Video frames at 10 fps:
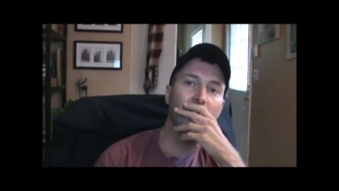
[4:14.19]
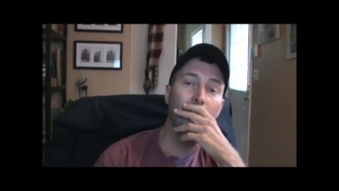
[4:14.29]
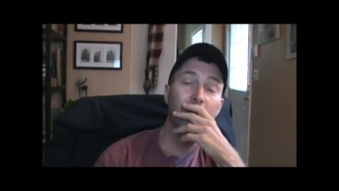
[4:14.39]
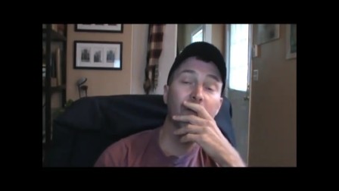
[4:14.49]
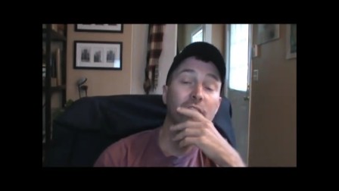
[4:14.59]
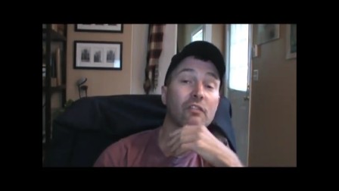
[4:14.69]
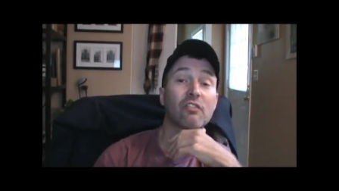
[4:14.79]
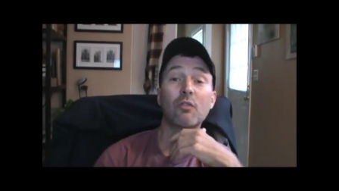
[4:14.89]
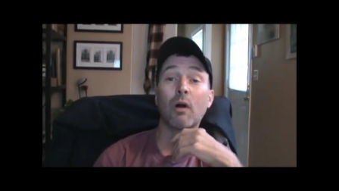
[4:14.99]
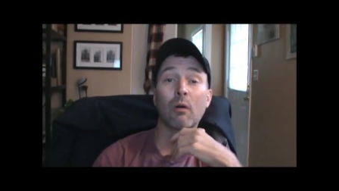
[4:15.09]
I'm gonna say it's
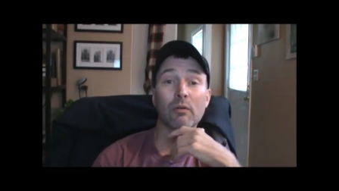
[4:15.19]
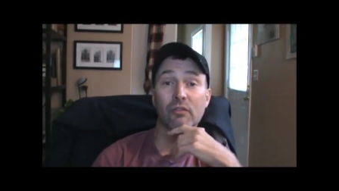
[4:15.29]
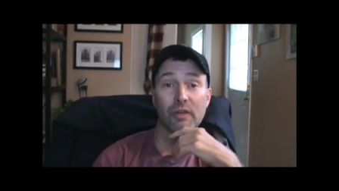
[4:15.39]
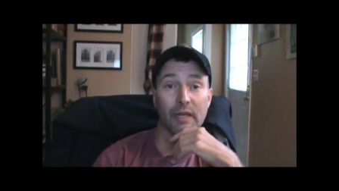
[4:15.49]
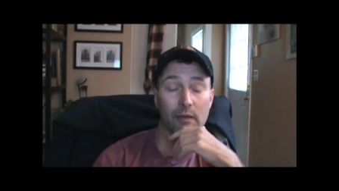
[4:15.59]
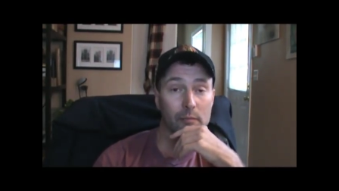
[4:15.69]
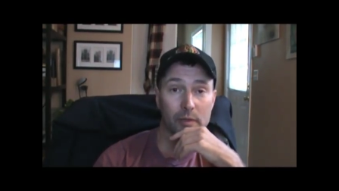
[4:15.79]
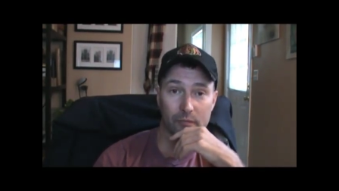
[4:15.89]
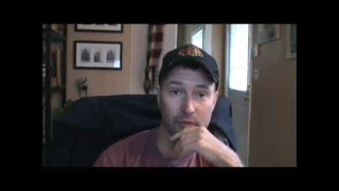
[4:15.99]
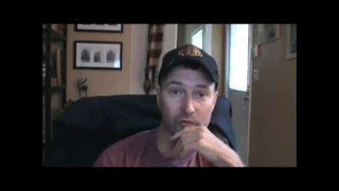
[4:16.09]
2 hours a day
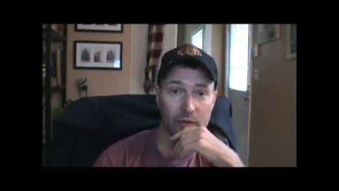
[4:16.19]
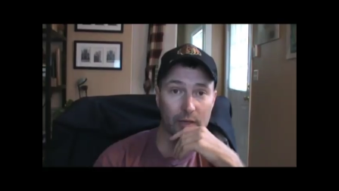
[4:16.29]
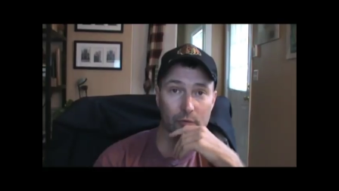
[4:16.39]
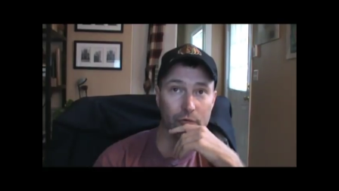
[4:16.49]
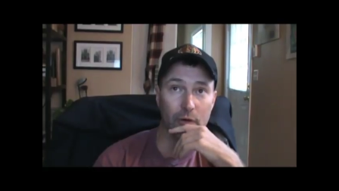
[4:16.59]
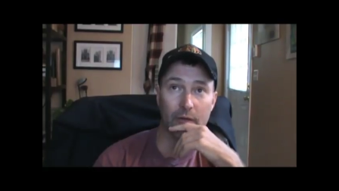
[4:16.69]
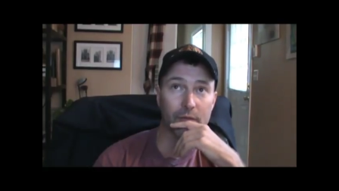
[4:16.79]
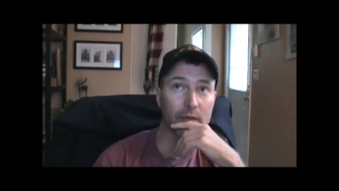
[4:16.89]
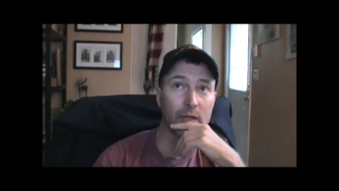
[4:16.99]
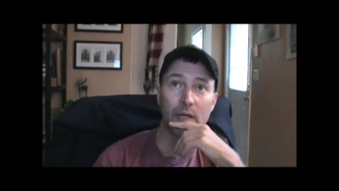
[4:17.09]
given Seattle
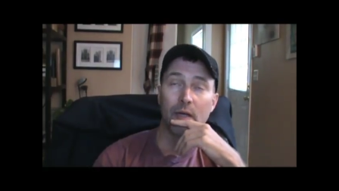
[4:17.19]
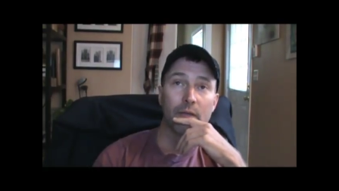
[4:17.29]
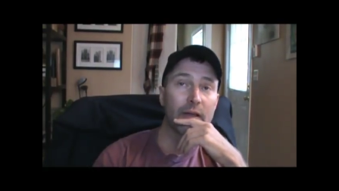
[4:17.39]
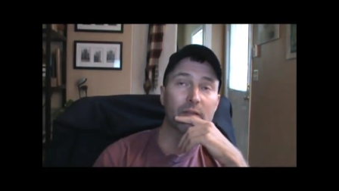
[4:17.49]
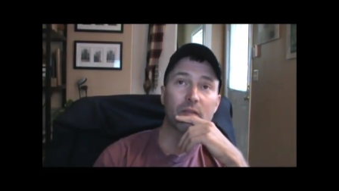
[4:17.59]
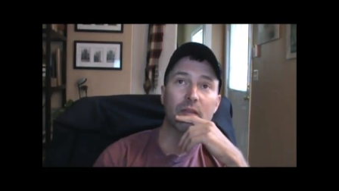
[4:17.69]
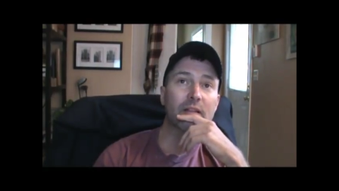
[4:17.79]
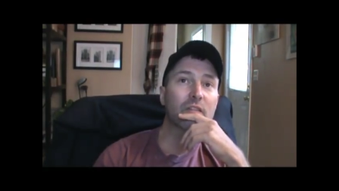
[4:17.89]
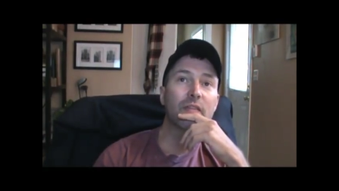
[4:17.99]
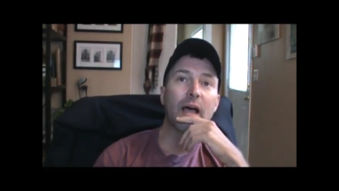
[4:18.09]
traffic.
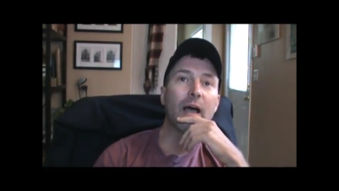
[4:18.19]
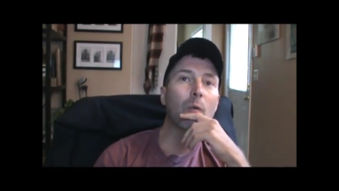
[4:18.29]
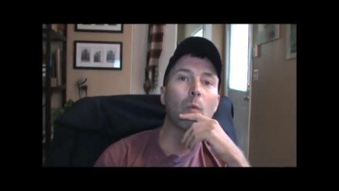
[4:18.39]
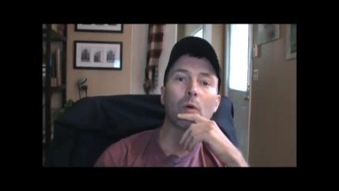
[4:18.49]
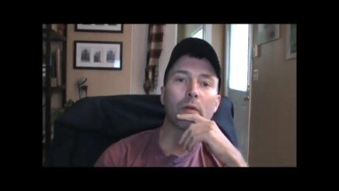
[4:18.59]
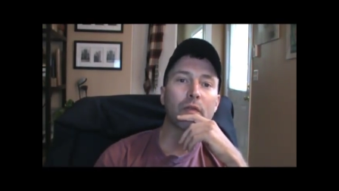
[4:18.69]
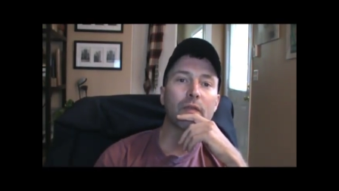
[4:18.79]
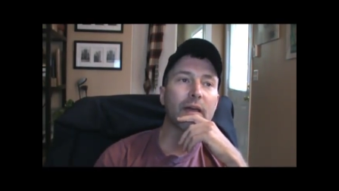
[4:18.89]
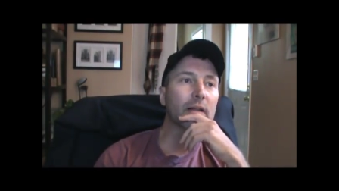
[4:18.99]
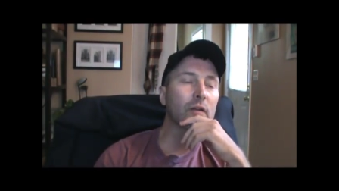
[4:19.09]
That's not worth
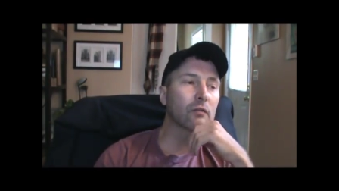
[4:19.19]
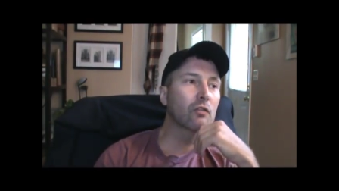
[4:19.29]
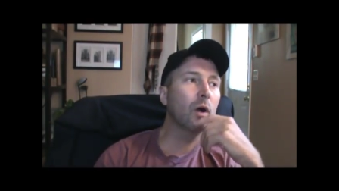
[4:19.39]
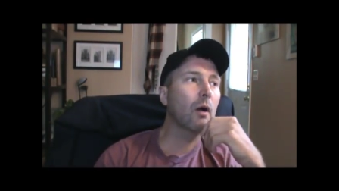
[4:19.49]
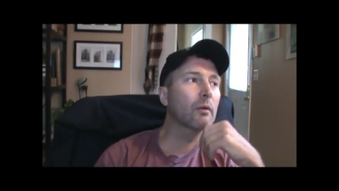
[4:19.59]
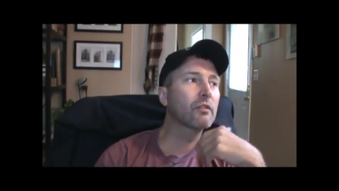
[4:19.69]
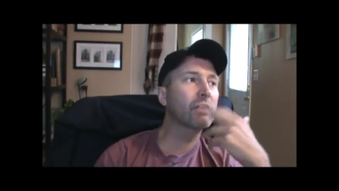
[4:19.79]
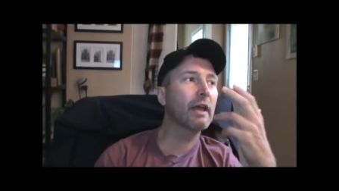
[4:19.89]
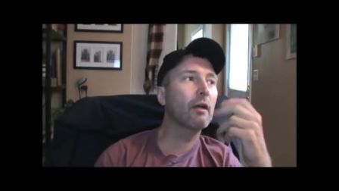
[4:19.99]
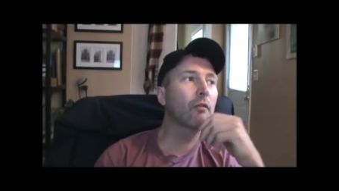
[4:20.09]
it. That 2 hours a
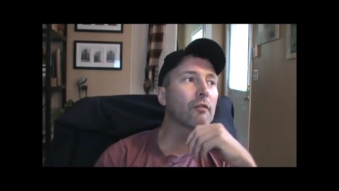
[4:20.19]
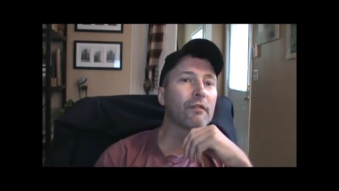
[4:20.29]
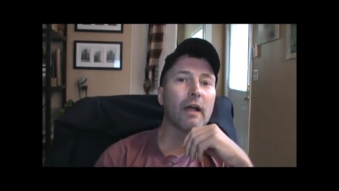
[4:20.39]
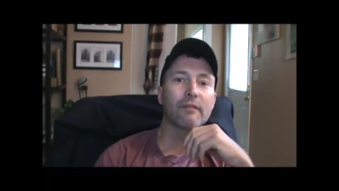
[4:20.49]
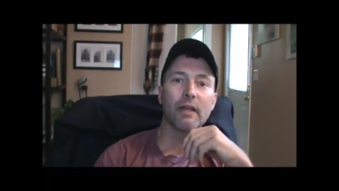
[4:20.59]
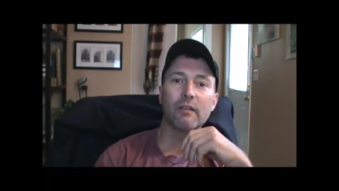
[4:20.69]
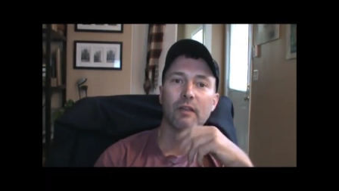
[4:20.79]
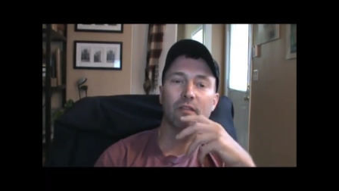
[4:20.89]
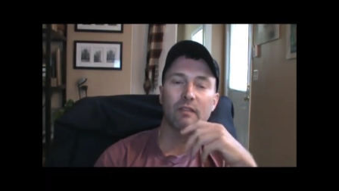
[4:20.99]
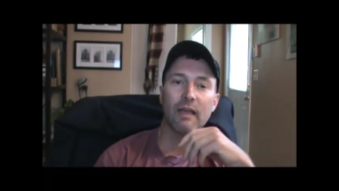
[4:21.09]
day over 5 days,
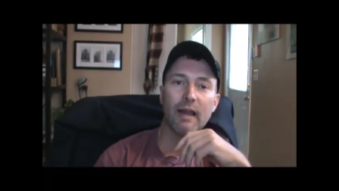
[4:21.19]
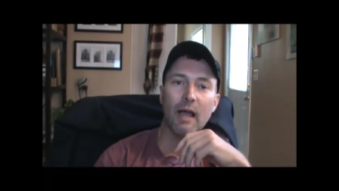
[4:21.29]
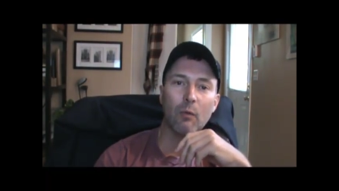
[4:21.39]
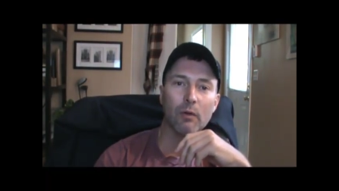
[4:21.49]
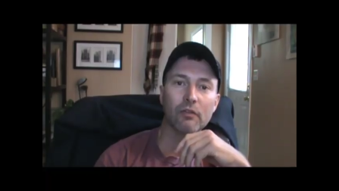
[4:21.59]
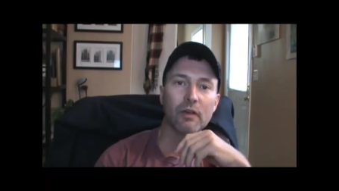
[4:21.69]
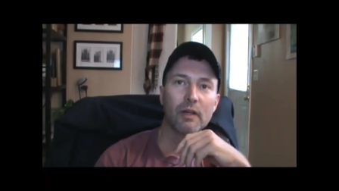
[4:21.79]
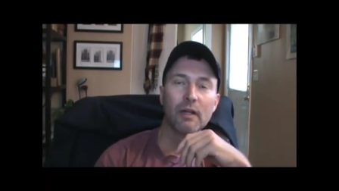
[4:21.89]
that's 10 hours.